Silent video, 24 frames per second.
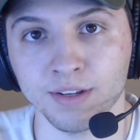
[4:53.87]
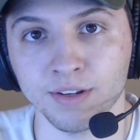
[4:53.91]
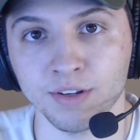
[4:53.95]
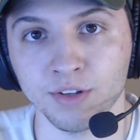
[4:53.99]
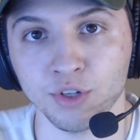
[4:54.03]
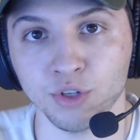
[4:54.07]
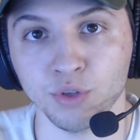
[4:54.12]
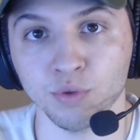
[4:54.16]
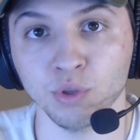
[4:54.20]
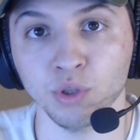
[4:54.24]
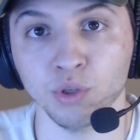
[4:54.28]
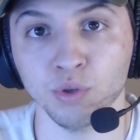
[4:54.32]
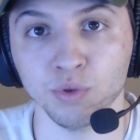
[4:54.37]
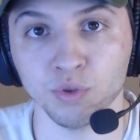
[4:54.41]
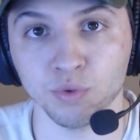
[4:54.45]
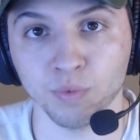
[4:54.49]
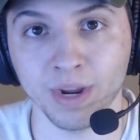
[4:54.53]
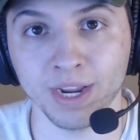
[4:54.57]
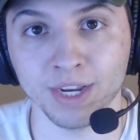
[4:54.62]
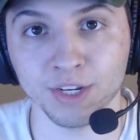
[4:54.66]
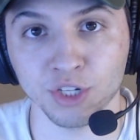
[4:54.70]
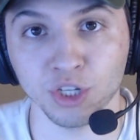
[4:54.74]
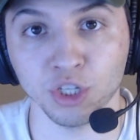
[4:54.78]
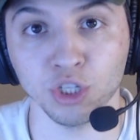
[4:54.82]
to lose
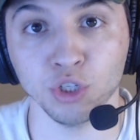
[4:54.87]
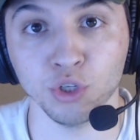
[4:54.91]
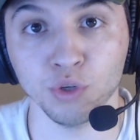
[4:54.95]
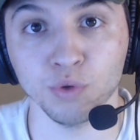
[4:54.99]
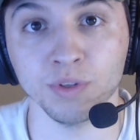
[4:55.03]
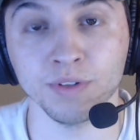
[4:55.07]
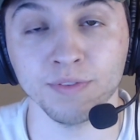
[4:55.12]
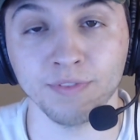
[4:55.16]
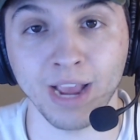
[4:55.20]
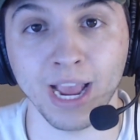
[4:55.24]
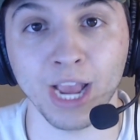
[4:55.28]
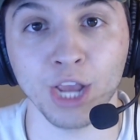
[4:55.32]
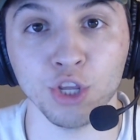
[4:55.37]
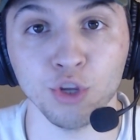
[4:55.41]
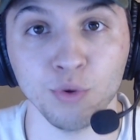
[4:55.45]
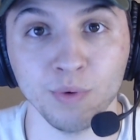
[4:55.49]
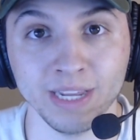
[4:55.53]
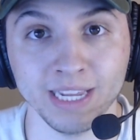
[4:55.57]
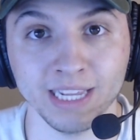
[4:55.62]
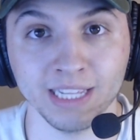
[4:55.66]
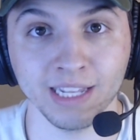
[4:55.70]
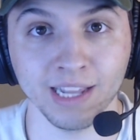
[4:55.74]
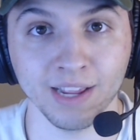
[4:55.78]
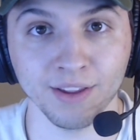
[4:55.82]
weight. To lose fat, you
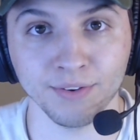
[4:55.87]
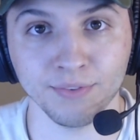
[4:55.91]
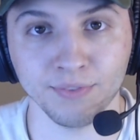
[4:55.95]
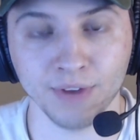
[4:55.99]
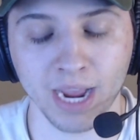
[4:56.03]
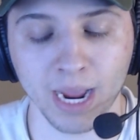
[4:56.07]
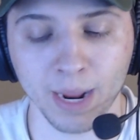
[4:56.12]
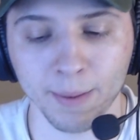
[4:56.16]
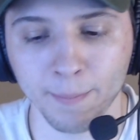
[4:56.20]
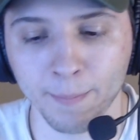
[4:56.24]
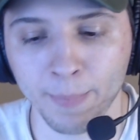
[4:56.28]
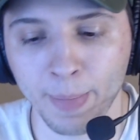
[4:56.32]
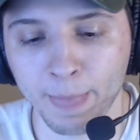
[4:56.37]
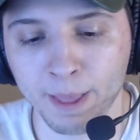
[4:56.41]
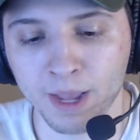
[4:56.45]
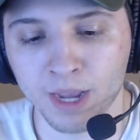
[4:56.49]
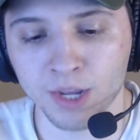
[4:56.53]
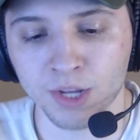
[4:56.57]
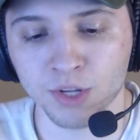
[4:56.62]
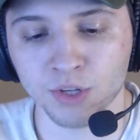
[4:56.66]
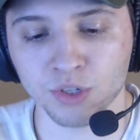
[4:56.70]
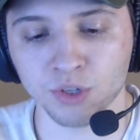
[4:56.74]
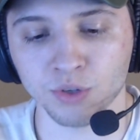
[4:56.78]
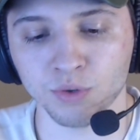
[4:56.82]
eat less fat.
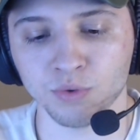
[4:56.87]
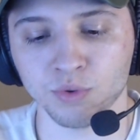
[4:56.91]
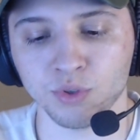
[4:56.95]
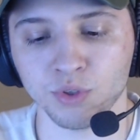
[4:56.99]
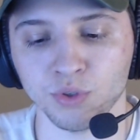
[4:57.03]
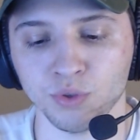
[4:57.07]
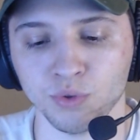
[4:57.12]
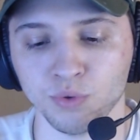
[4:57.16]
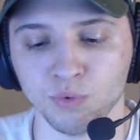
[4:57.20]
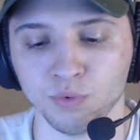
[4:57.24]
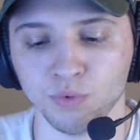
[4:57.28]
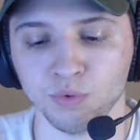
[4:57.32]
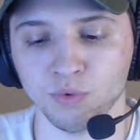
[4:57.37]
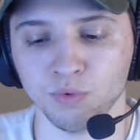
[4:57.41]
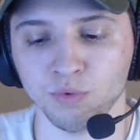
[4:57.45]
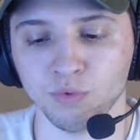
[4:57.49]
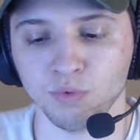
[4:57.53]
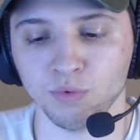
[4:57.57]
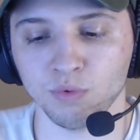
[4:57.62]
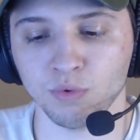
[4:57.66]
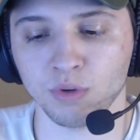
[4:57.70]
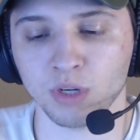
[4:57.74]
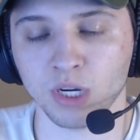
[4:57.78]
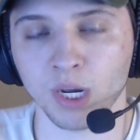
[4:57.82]
So to
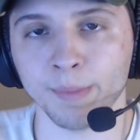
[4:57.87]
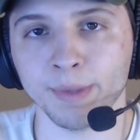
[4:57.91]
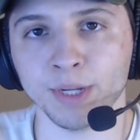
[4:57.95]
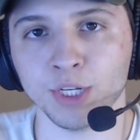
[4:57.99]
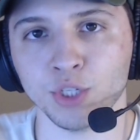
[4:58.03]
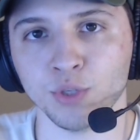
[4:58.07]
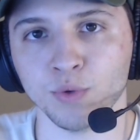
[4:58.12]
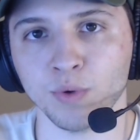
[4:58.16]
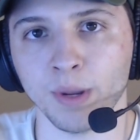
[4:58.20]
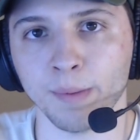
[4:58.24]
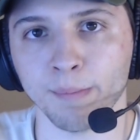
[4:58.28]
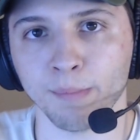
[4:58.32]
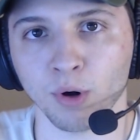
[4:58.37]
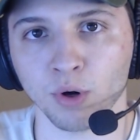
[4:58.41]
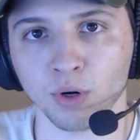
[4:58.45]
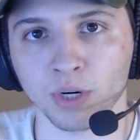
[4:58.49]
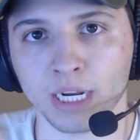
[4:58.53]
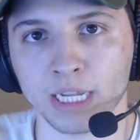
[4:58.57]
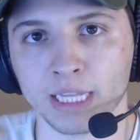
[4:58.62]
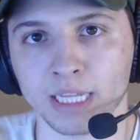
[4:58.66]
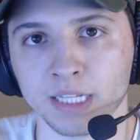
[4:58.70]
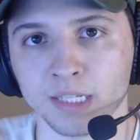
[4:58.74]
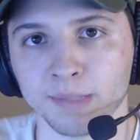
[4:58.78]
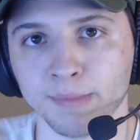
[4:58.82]
come into a
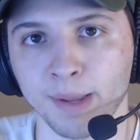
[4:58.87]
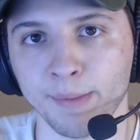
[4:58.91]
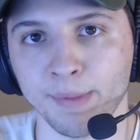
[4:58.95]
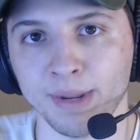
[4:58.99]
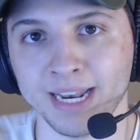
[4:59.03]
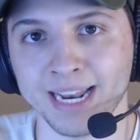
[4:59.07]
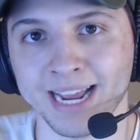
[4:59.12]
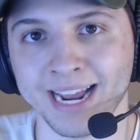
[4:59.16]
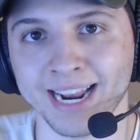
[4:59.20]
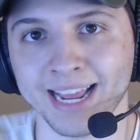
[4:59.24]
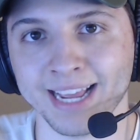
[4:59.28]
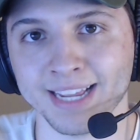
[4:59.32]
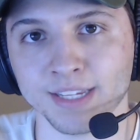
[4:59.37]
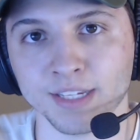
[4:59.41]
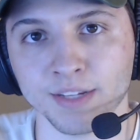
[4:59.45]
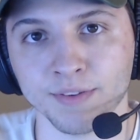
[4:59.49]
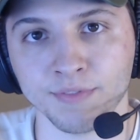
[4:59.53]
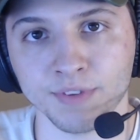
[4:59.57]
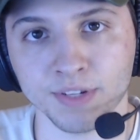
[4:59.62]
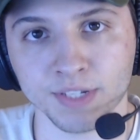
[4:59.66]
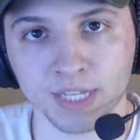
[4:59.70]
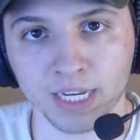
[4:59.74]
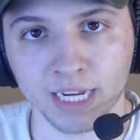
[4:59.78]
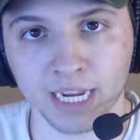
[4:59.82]
market that's maybe not as
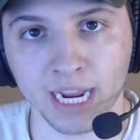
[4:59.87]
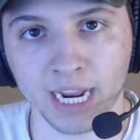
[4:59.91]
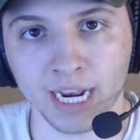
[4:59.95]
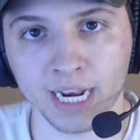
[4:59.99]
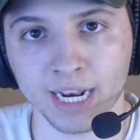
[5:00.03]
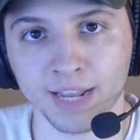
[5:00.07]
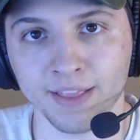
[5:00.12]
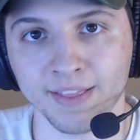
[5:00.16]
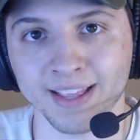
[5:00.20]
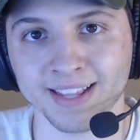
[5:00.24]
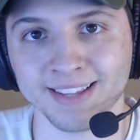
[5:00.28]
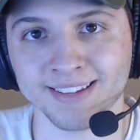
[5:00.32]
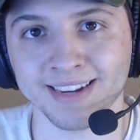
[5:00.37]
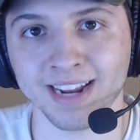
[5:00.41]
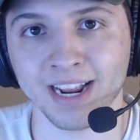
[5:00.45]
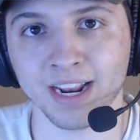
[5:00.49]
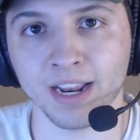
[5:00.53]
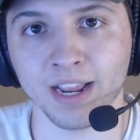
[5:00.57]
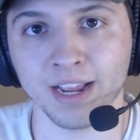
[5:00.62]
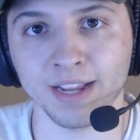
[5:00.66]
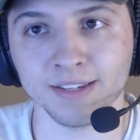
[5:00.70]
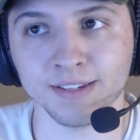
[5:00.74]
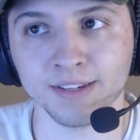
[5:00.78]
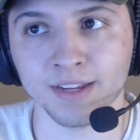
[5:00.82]
sophisticated, that's not
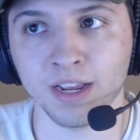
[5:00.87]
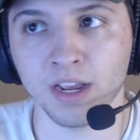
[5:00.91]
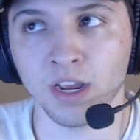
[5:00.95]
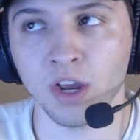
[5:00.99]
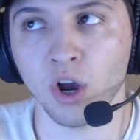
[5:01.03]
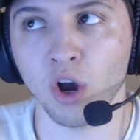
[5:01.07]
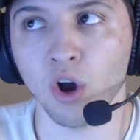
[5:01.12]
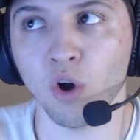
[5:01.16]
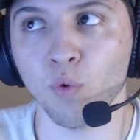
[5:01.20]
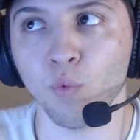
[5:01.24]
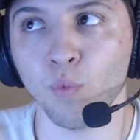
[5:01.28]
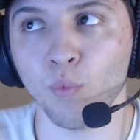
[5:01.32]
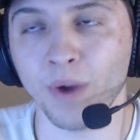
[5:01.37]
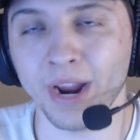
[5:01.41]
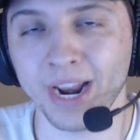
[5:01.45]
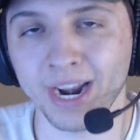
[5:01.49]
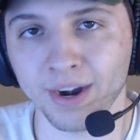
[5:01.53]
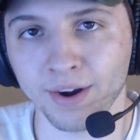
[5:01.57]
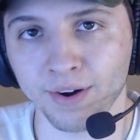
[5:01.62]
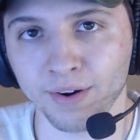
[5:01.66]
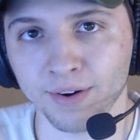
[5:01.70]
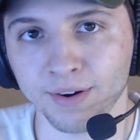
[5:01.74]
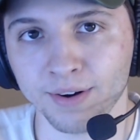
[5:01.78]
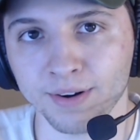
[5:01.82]
as
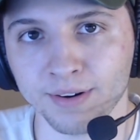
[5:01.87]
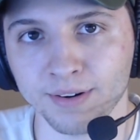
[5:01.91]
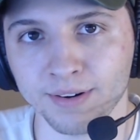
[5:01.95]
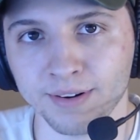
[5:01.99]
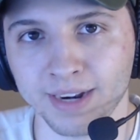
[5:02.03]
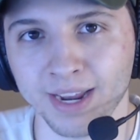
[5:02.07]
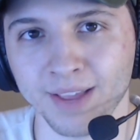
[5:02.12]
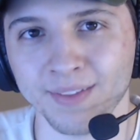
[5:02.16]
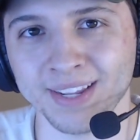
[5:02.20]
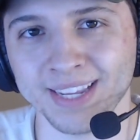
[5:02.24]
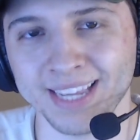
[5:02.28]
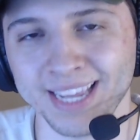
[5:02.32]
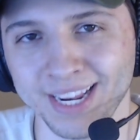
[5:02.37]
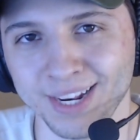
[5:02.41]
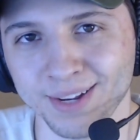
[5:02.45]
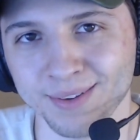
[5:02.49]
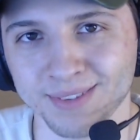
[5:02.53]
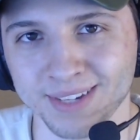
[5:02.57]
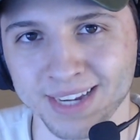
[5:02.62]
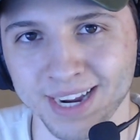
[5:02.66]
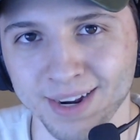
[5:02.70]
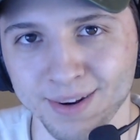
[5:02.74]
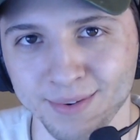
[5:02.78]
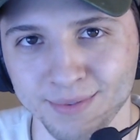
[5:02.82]
aware now that
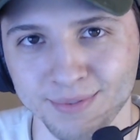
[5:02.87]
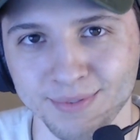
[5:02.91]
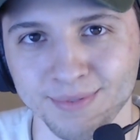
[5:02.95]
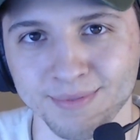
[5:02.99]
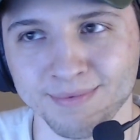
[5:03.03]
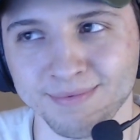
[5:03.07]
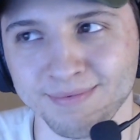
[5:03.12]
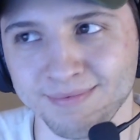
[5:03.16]
keto's kind of